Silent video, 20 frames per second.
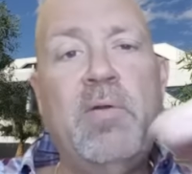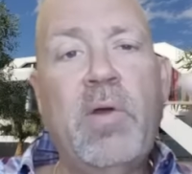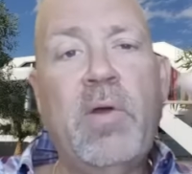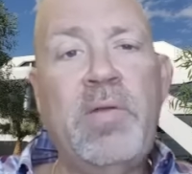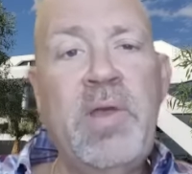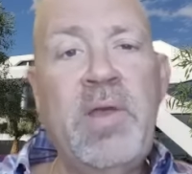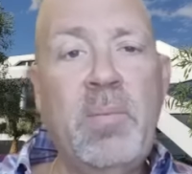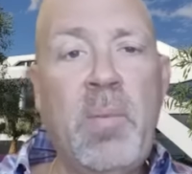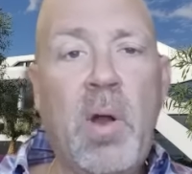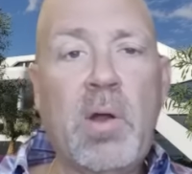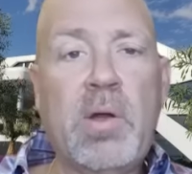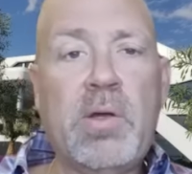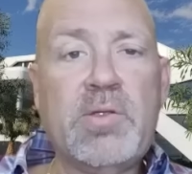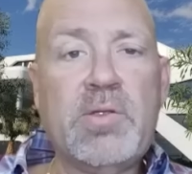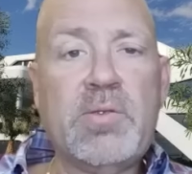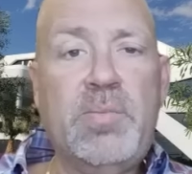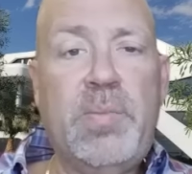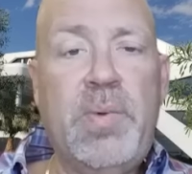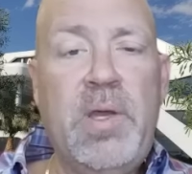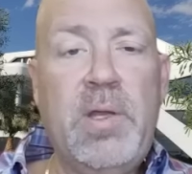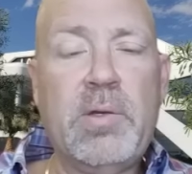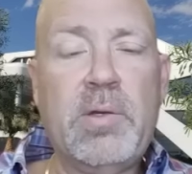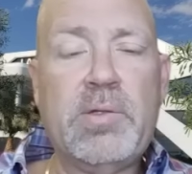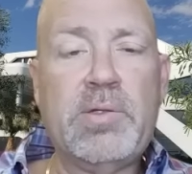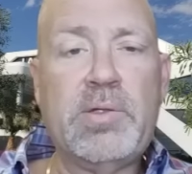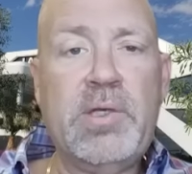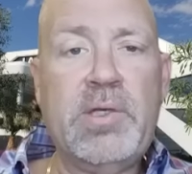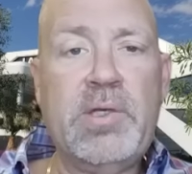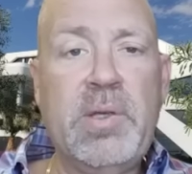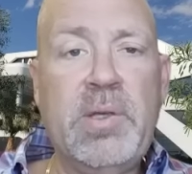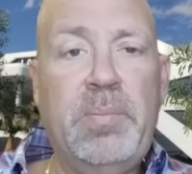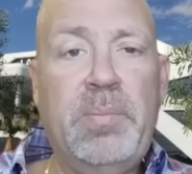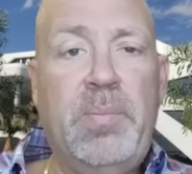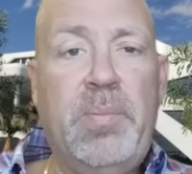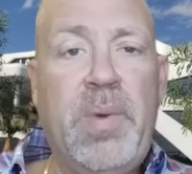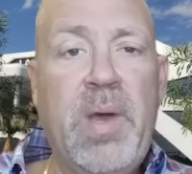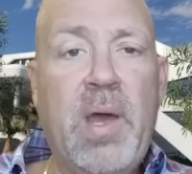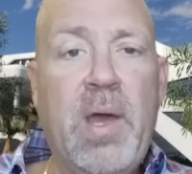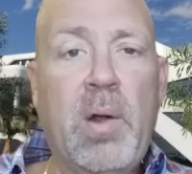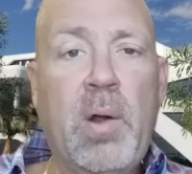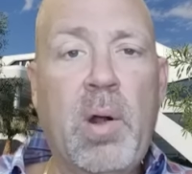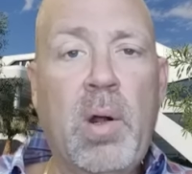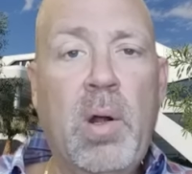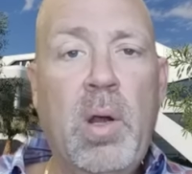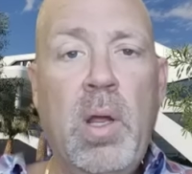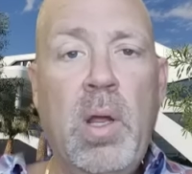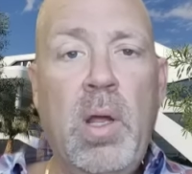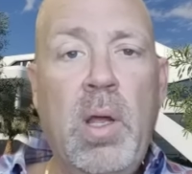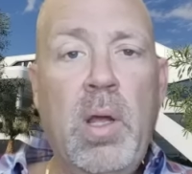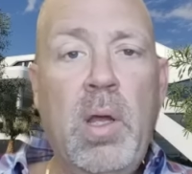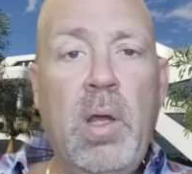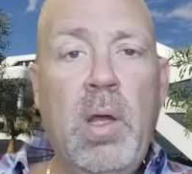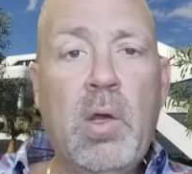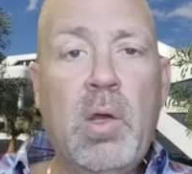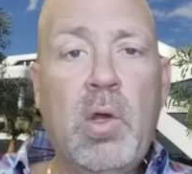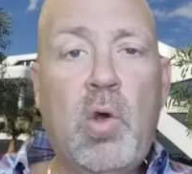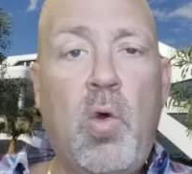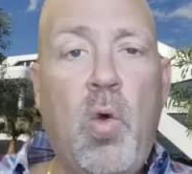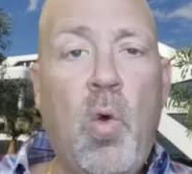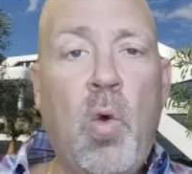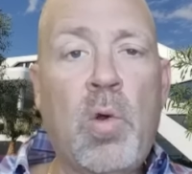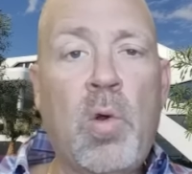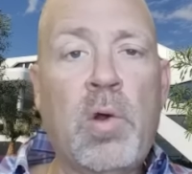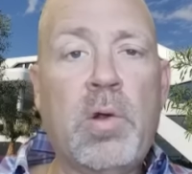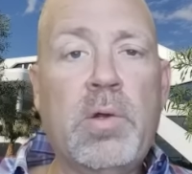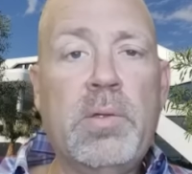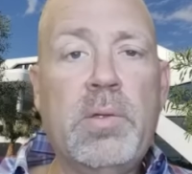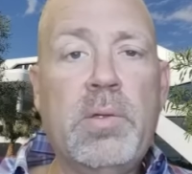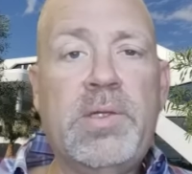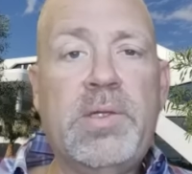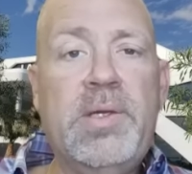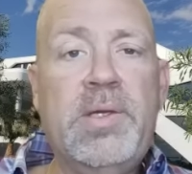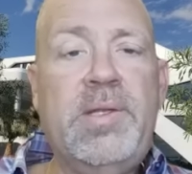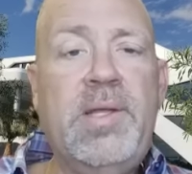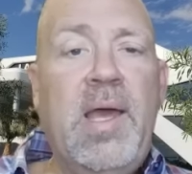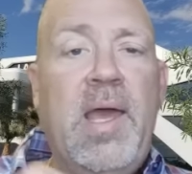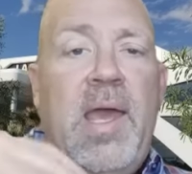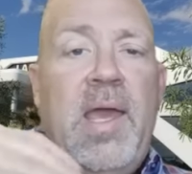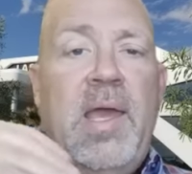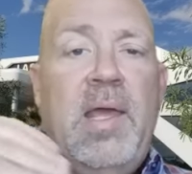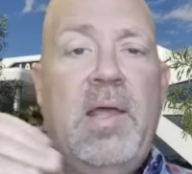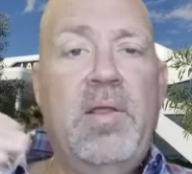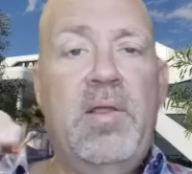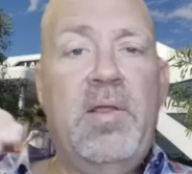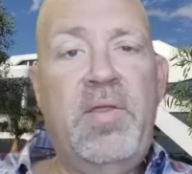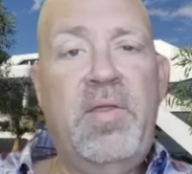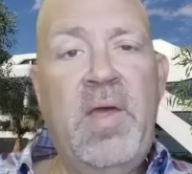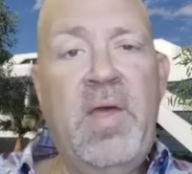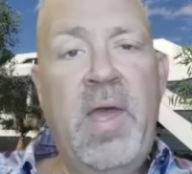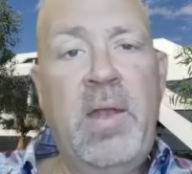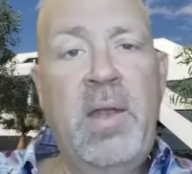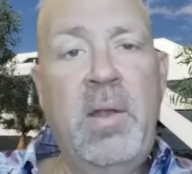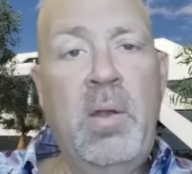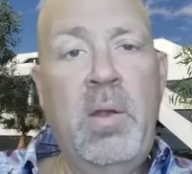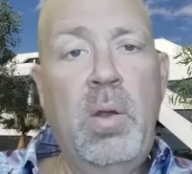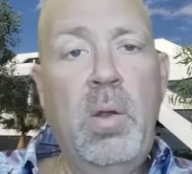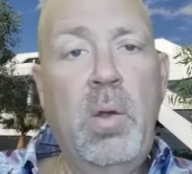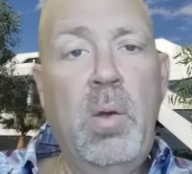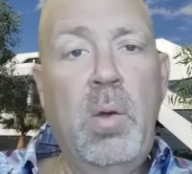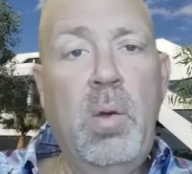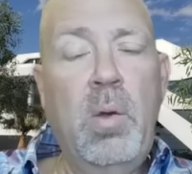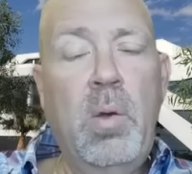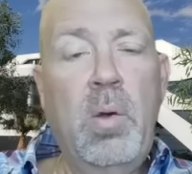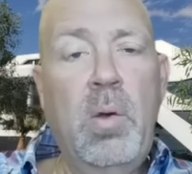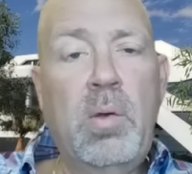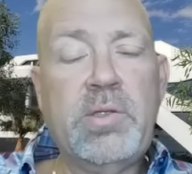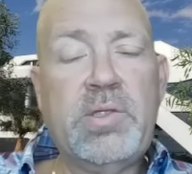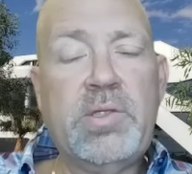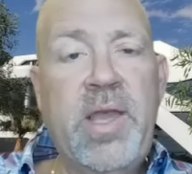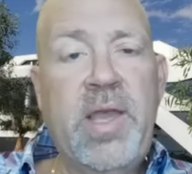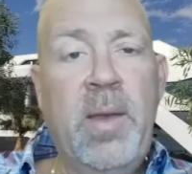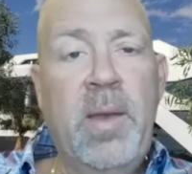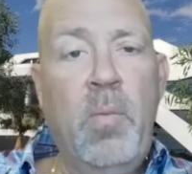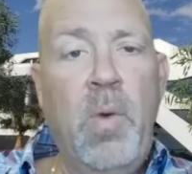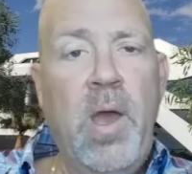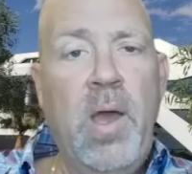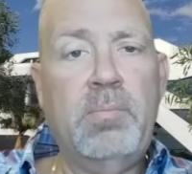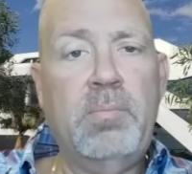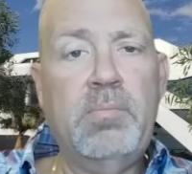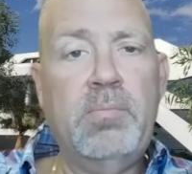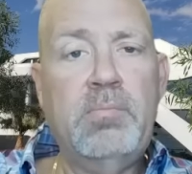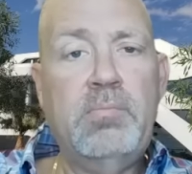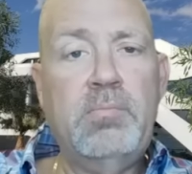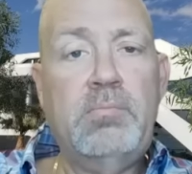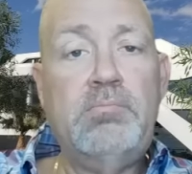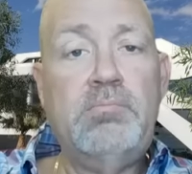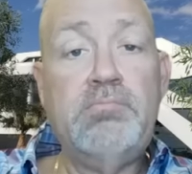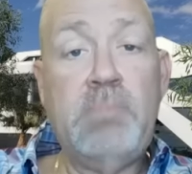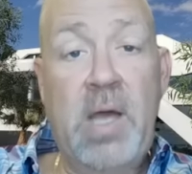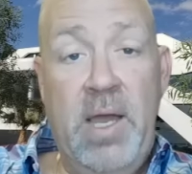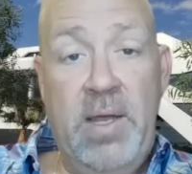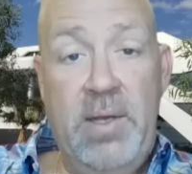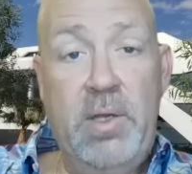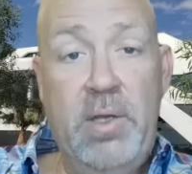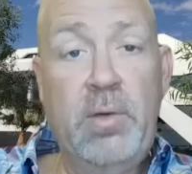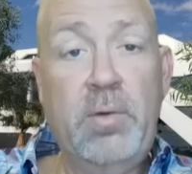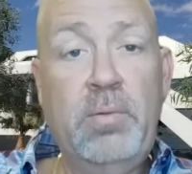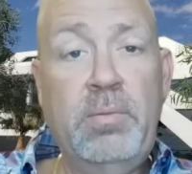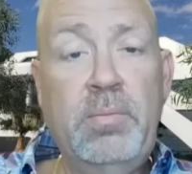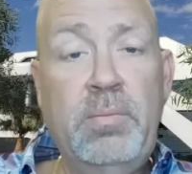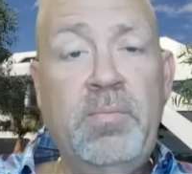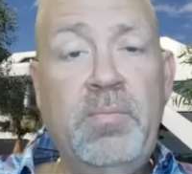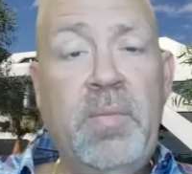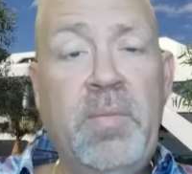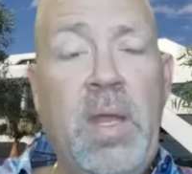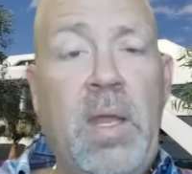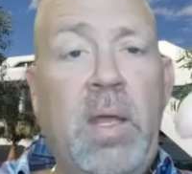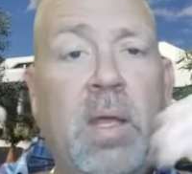Do I think Marcus Peters is a better corner today than Sam Webb? I do.